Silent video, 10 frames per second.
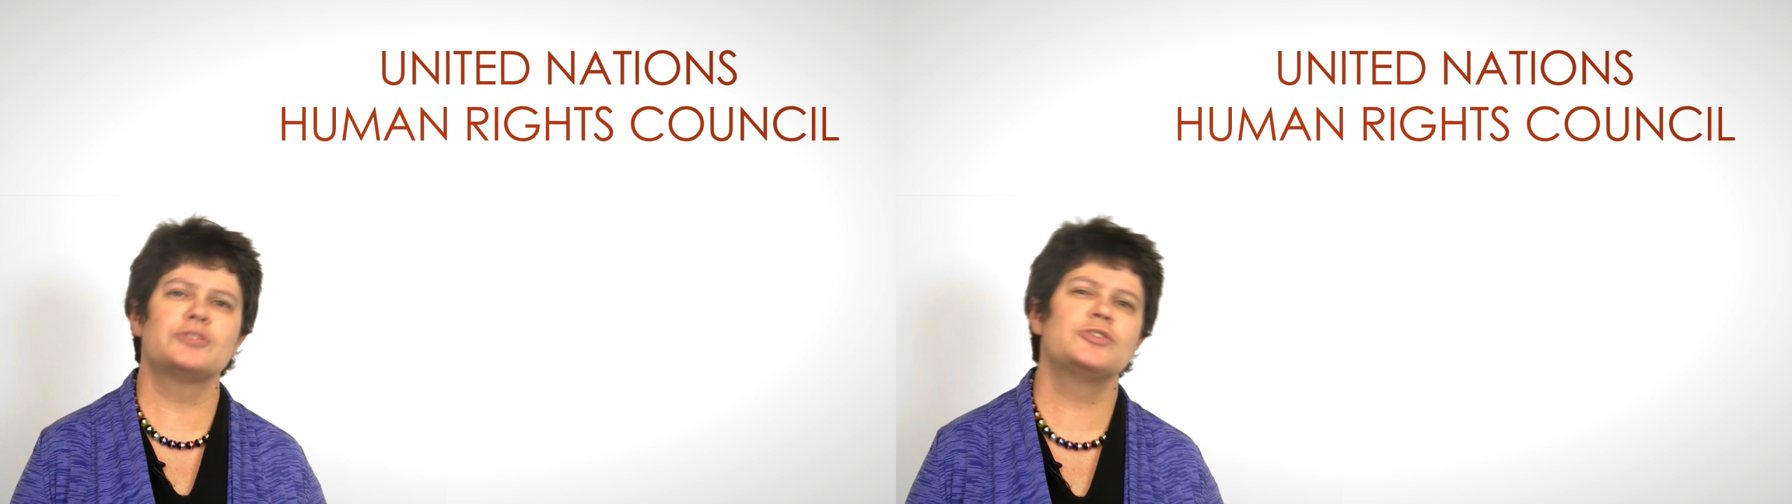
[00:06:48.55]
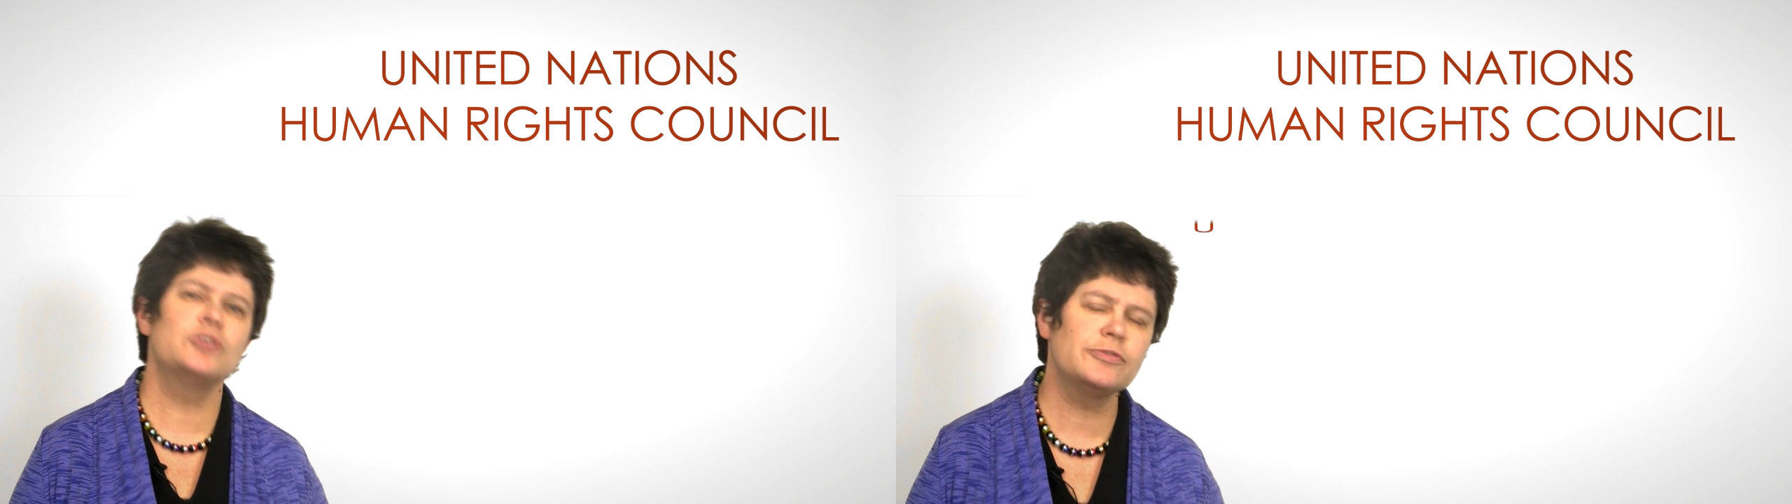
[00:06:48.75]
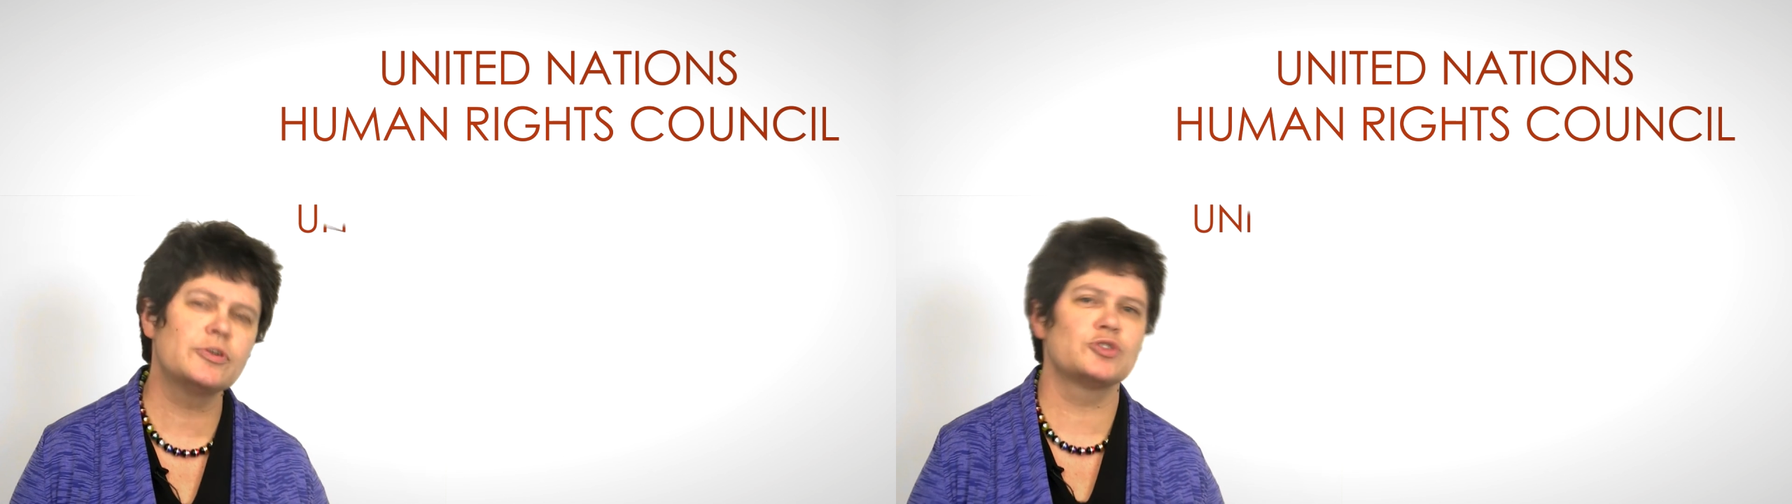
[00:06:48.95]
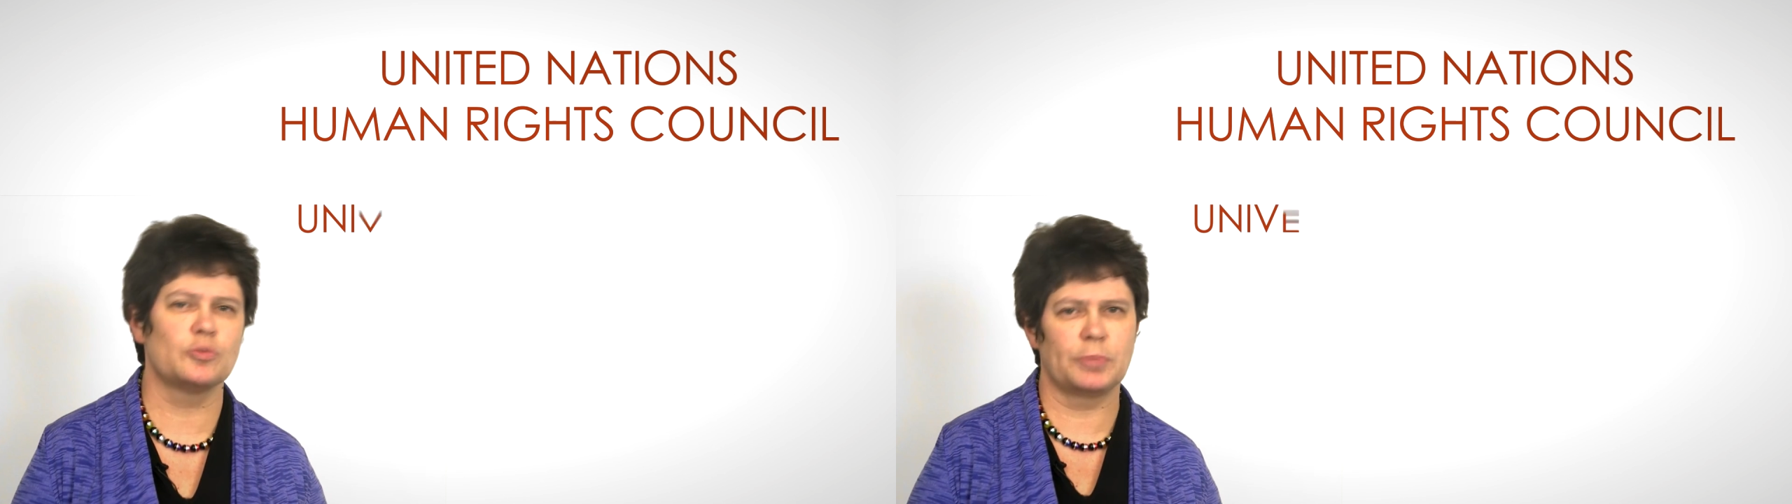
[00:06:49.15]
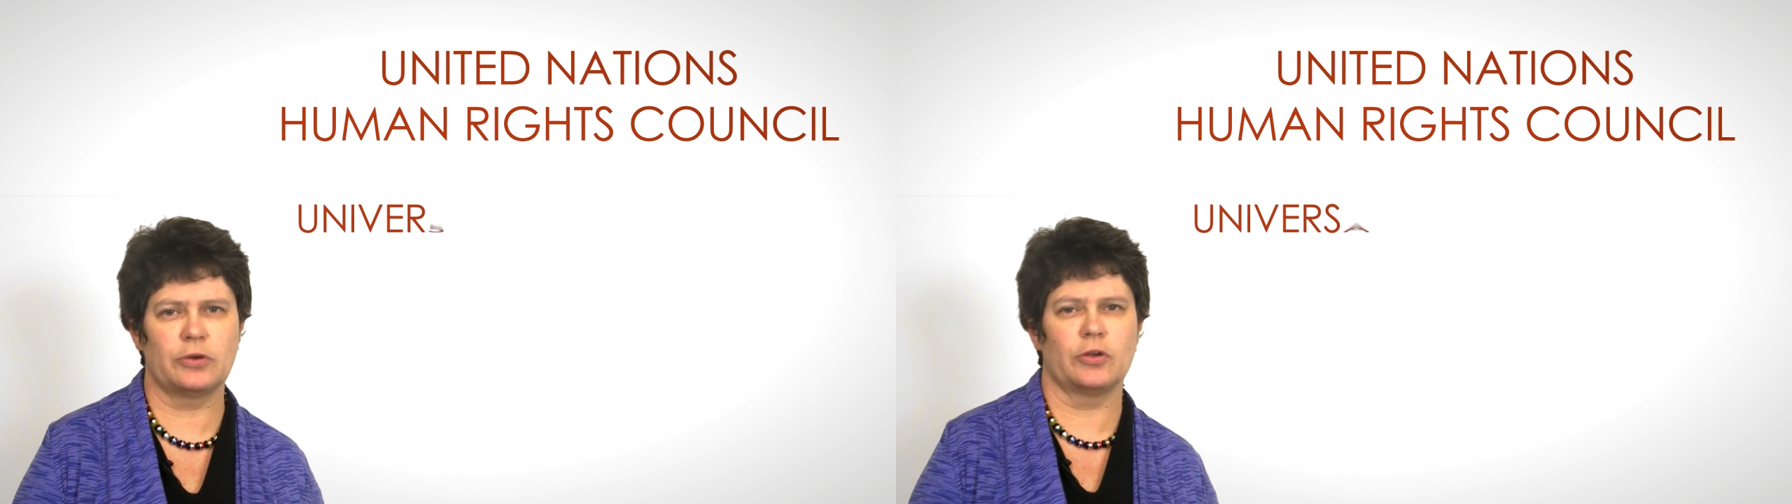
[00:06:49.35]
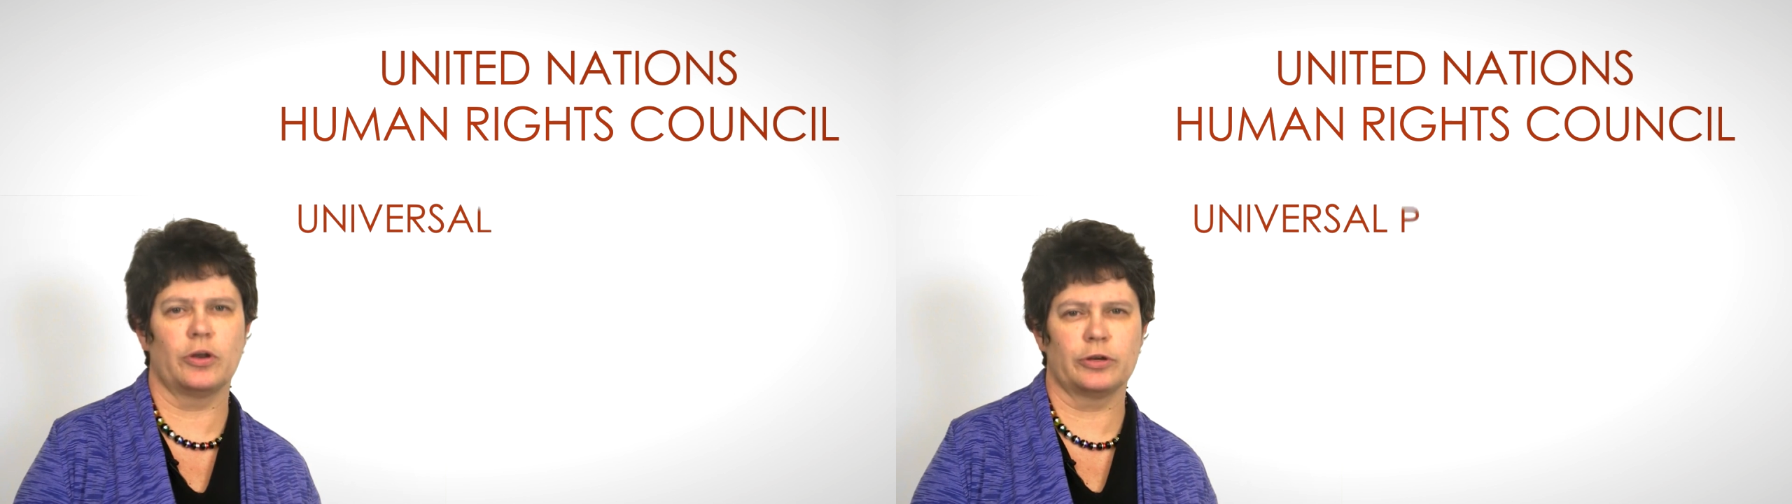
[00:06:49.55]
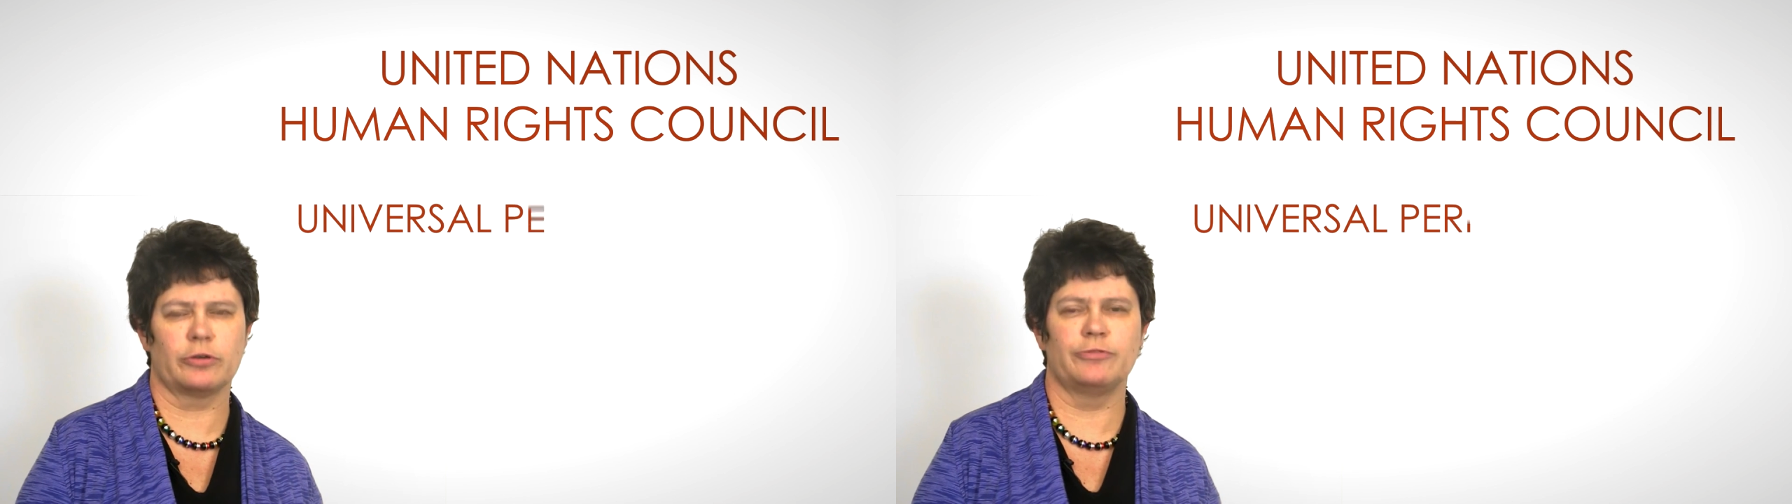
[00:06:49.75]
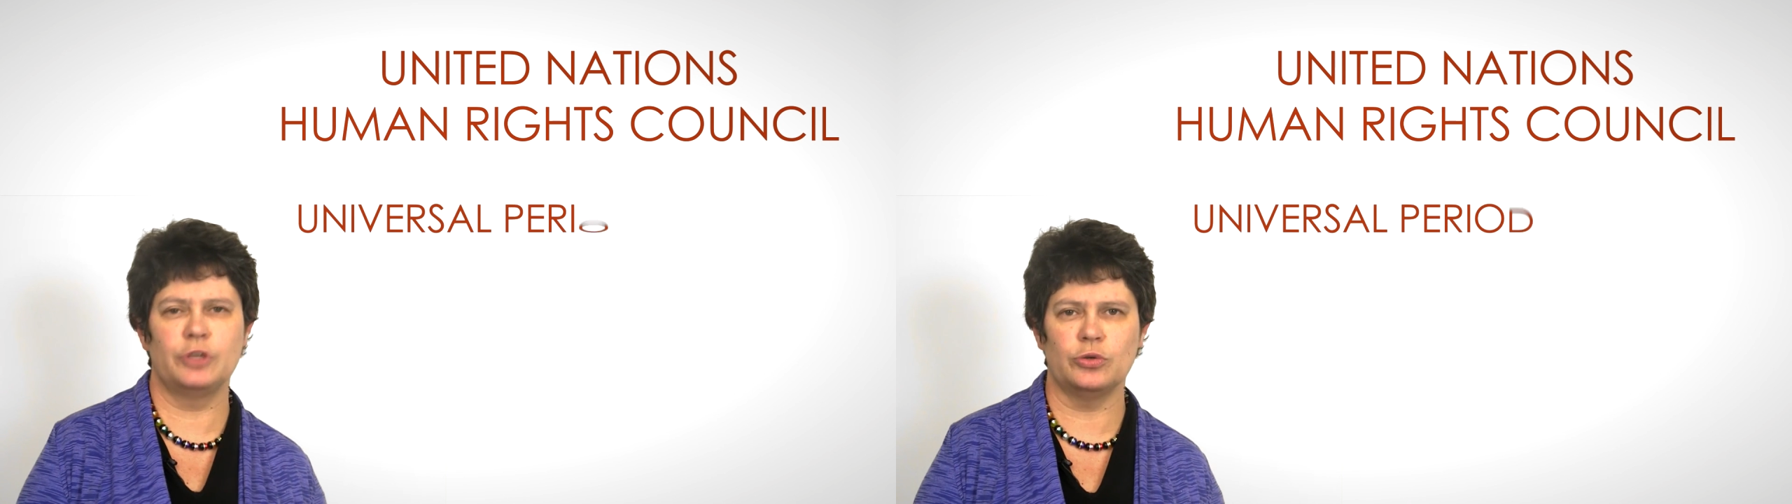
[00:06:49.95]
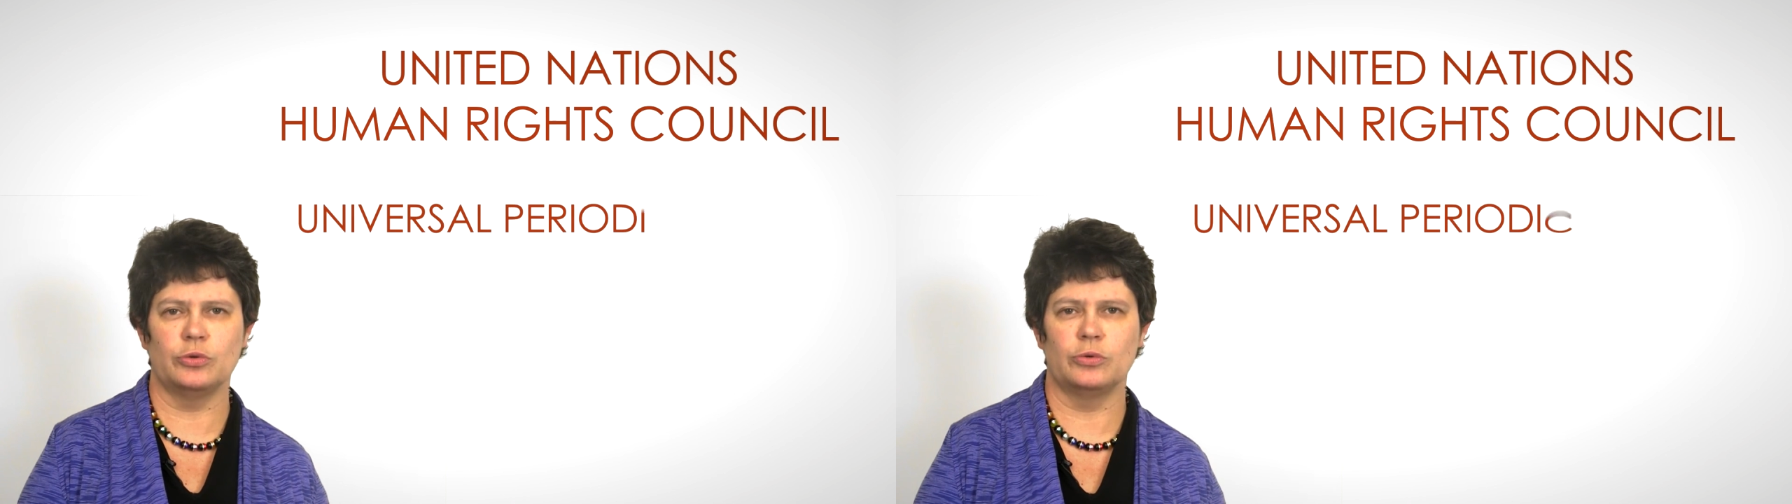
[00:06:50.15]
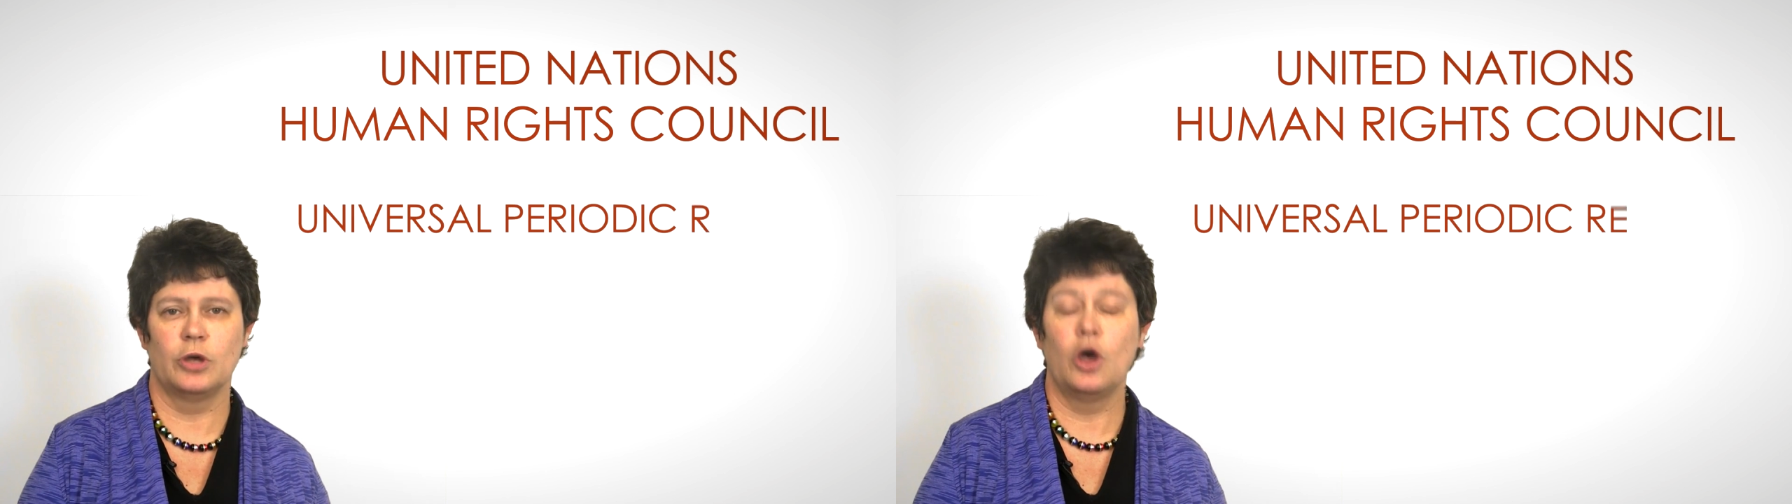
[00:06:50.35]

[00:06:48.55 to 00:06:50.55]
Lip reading: as Universal Periodic Review,